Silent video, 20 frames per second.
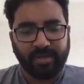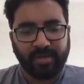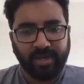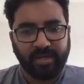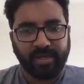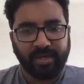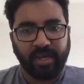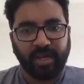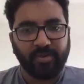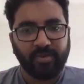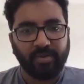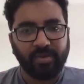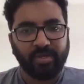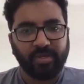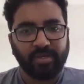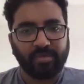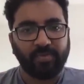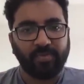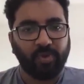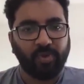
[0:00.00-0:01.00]
and now
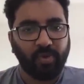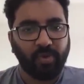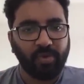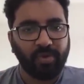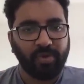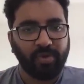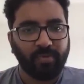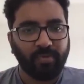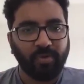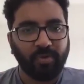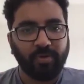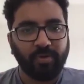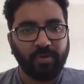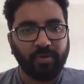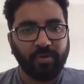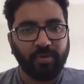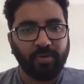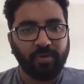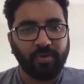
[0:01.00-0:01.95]
is more, more